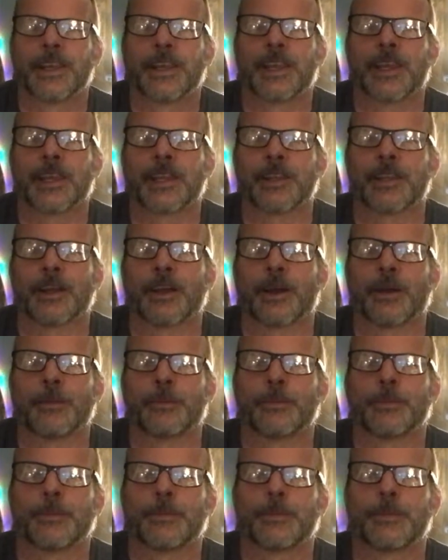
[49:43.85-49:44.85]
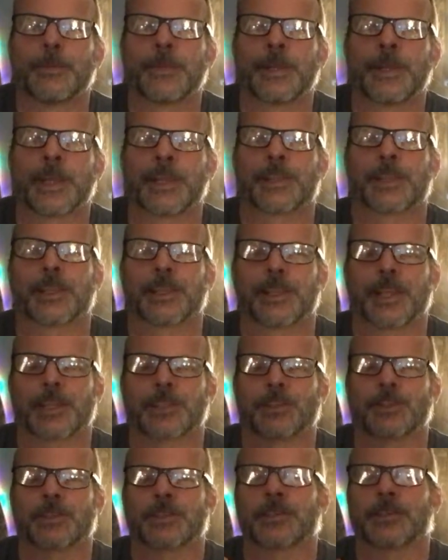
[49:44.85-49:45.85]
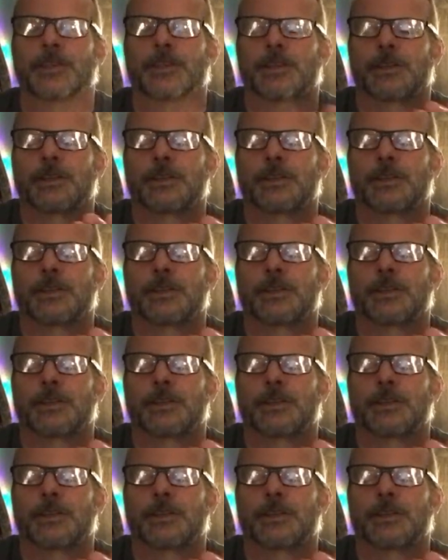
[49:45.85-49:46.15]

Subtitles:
and I think that's just